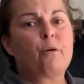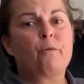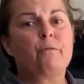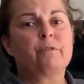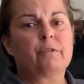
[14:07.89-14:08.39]

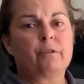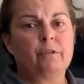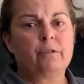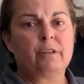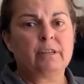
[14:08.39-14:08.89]
over
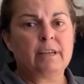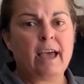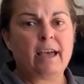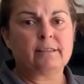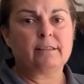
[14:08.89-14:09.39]
the
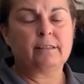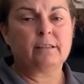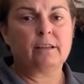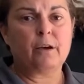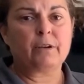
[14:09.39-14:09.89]
net,
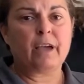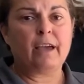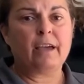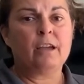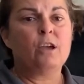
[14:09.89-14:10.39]

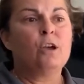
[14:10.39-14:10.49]
okay?